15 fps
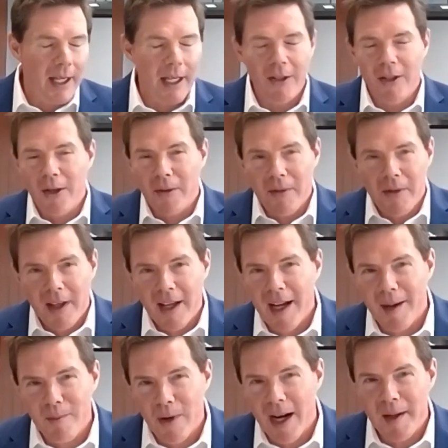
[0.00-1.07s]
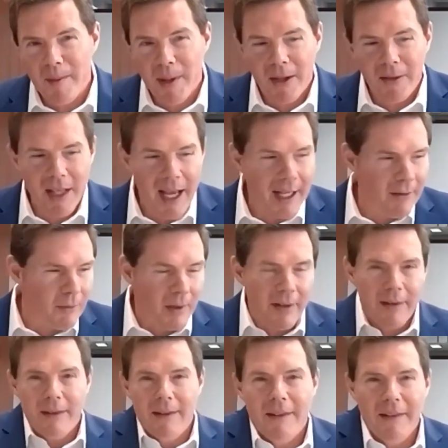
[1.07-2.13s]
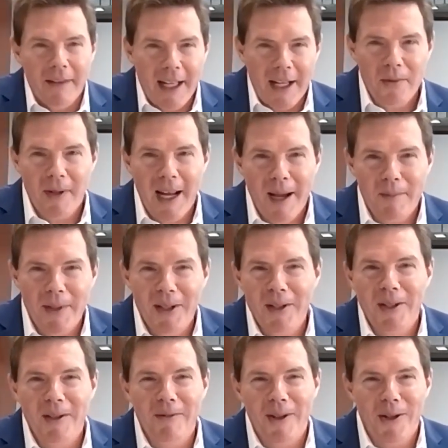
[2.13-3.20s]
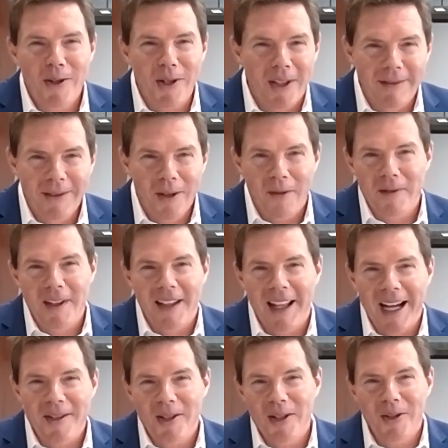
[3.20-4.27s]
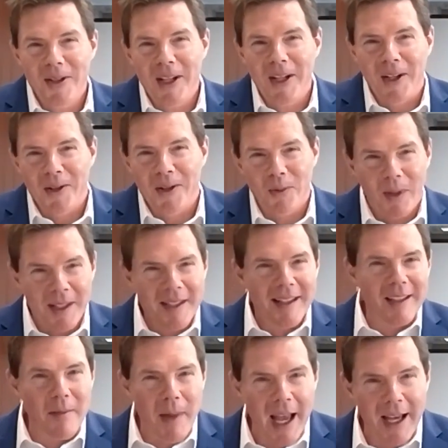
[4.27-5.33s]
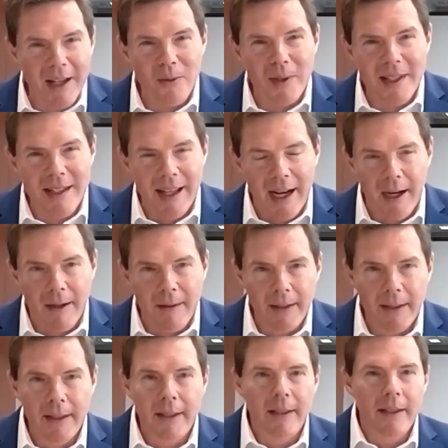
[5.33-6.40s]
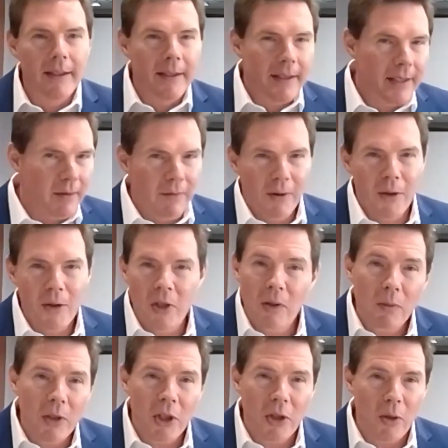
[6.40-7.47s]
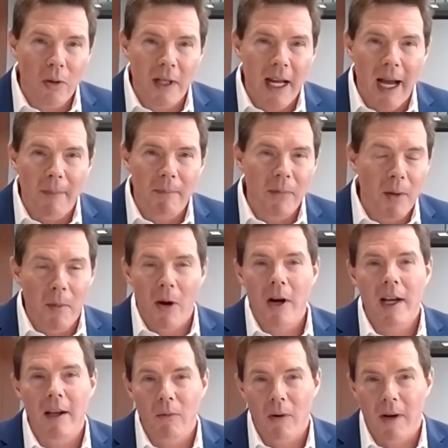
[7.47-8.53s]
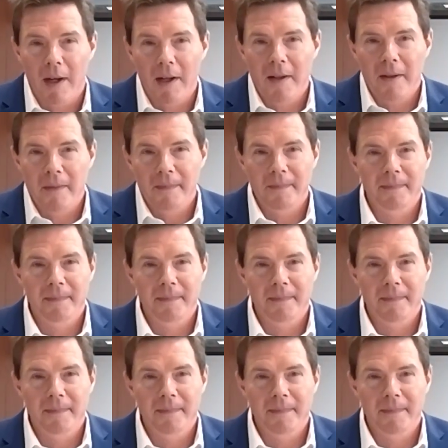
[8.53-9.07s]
And you don't think I'm right about that? Well, that's what happened in conversion over the last 2 years. Once the demand was there, conversion was shored up, the market worked.